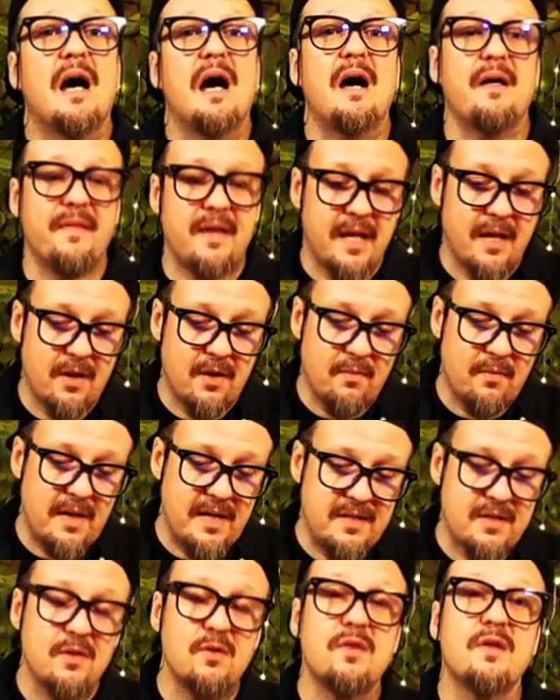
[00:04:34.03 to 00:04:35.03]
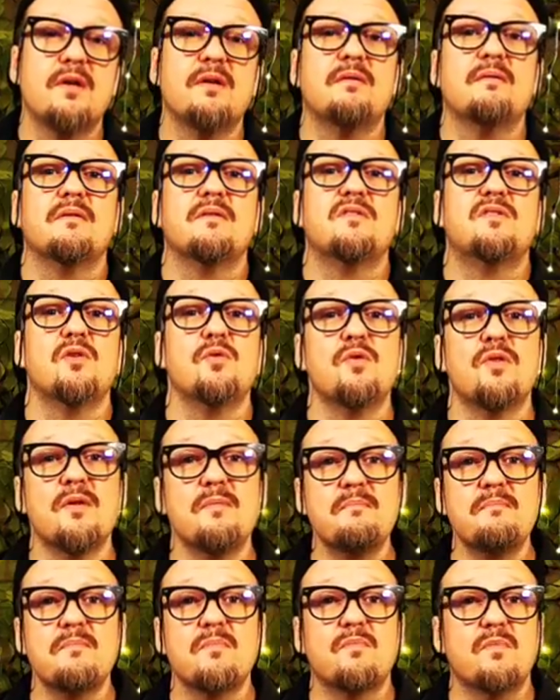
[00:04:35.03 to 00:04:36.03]
Are they going to do
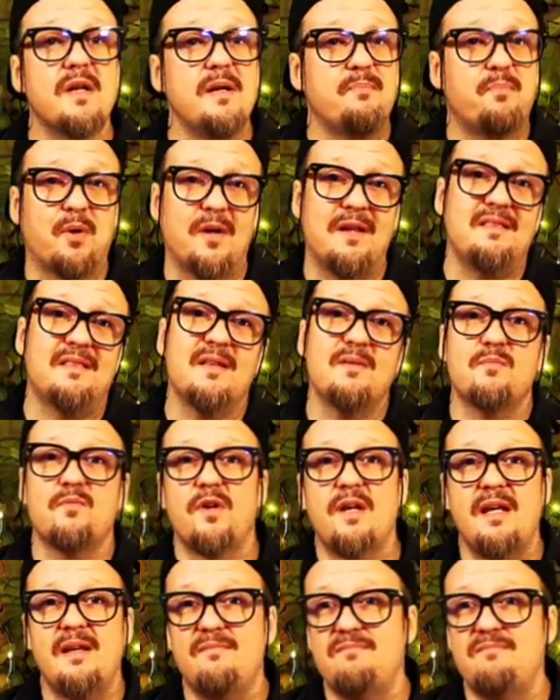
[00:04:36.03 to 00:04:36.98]
them, reprint them,